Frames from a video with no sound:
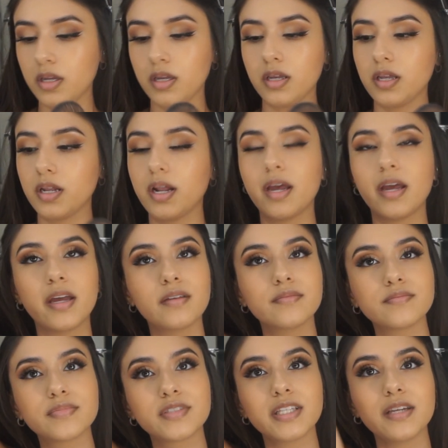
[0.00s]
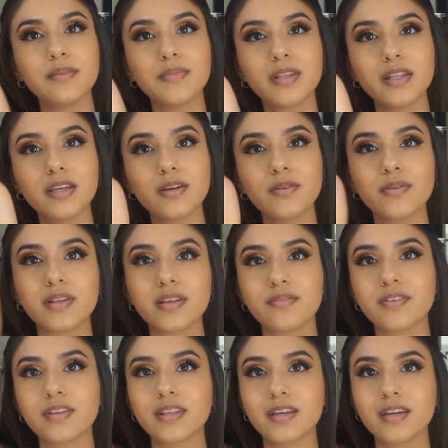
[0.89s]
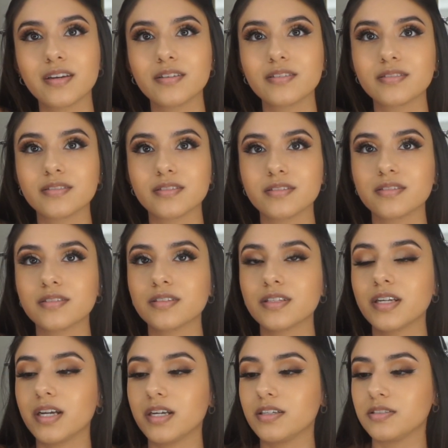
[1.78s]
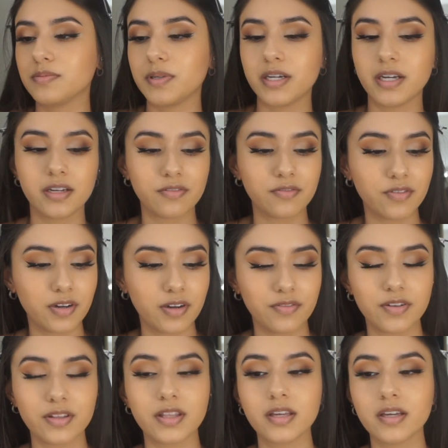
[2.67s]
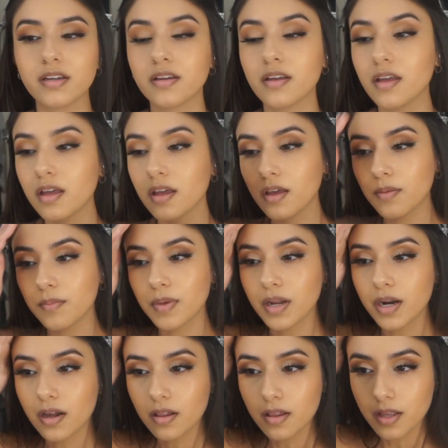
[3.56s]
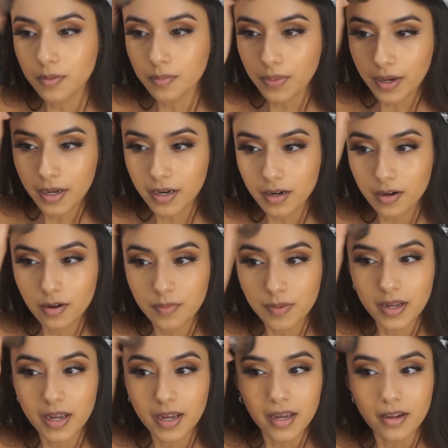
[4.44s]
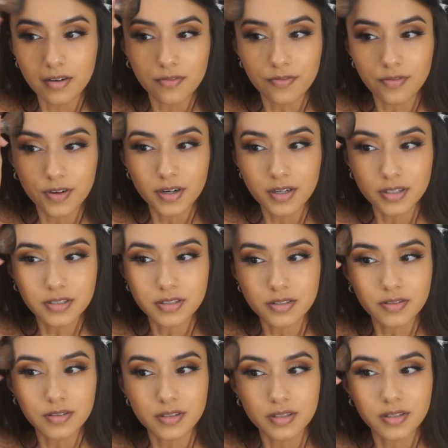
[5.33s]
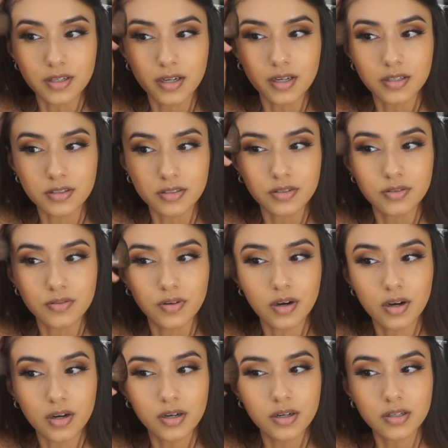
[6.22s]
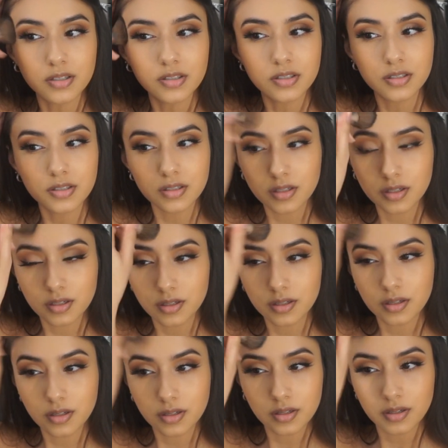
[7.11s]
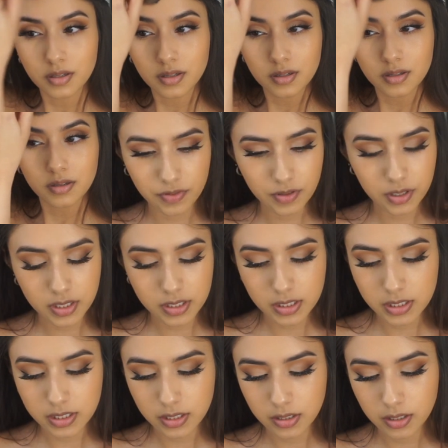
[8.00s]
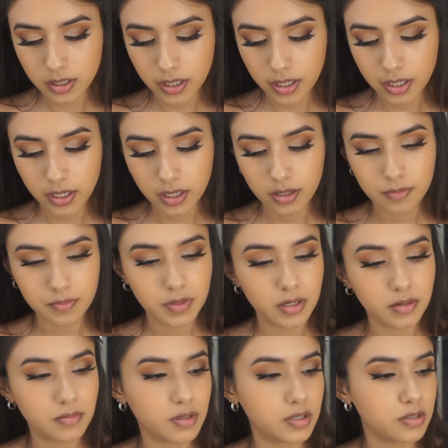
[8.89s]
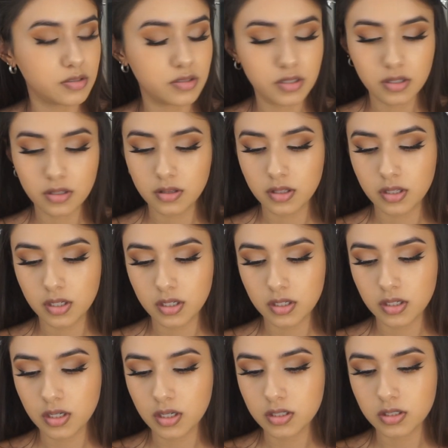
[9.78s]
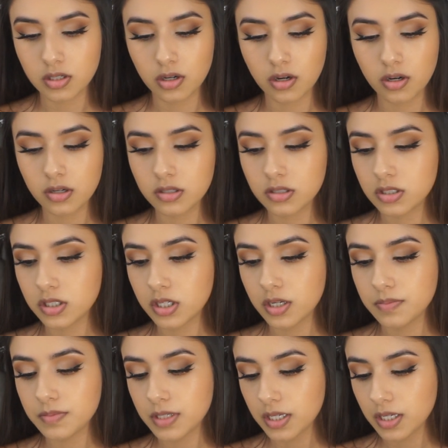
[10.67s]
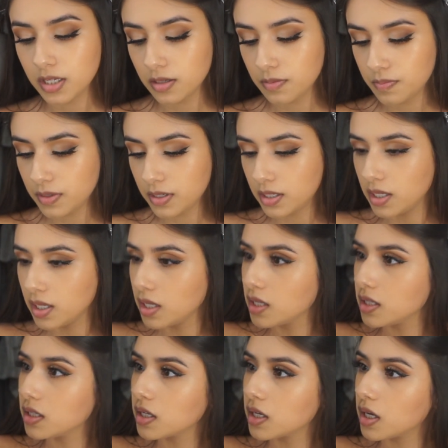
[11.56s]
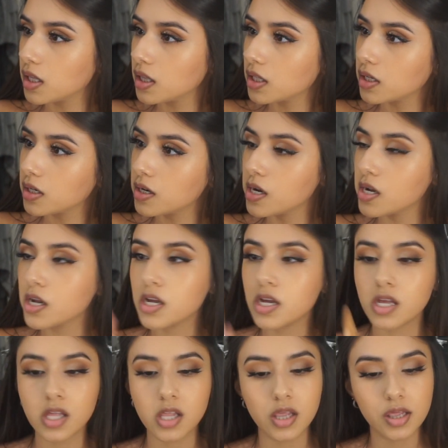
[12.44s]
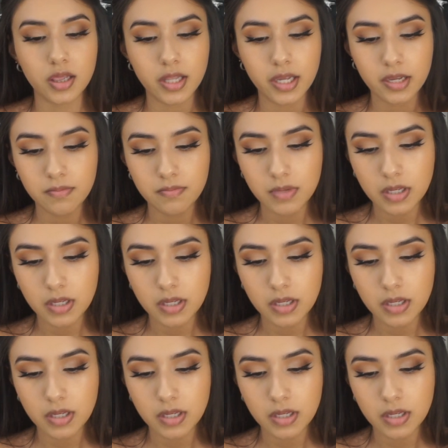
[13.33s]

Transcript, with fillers: And I, same thing with everything else, literally, I use my hand for everything. But I'll like pat it on my hand first so it's not too harsh. For concealer, I am gonna be using the Tarte Shape Tape in the color Light